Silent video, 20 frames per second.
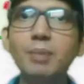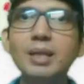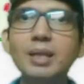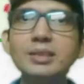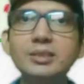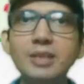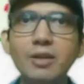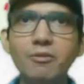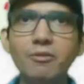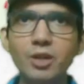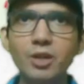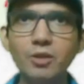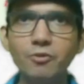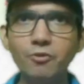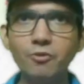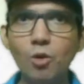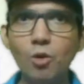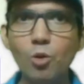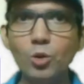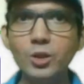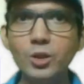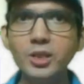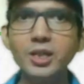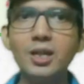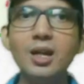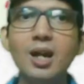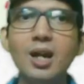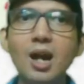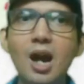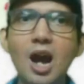by several fold
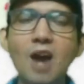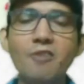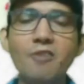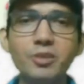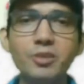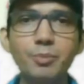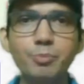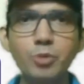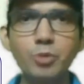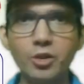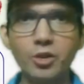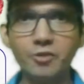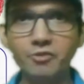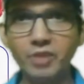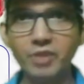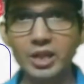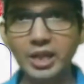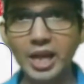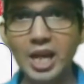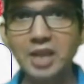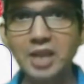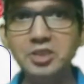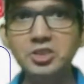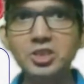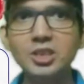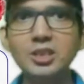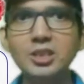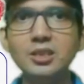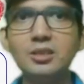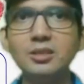after
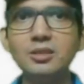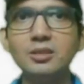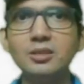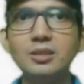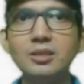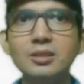purification.